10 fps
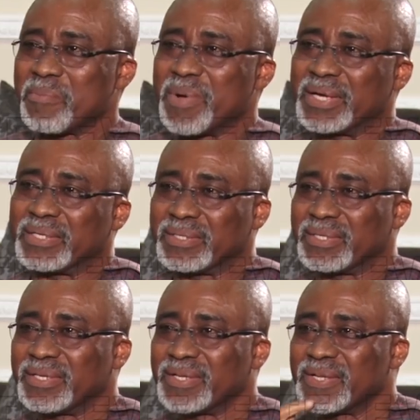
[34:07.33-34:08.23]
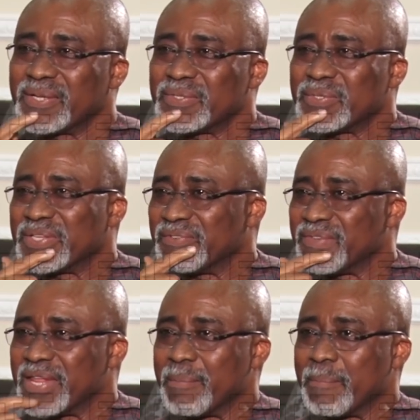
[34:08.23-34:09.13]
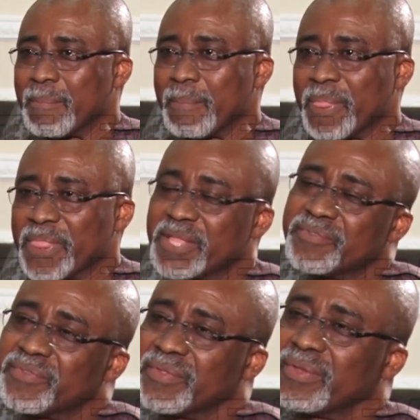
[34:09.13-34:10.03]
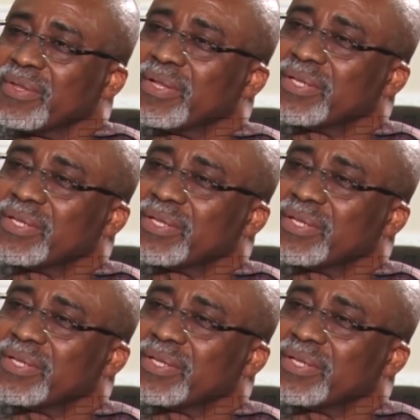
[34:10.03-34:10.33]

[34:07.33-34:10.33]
command to give them this thing.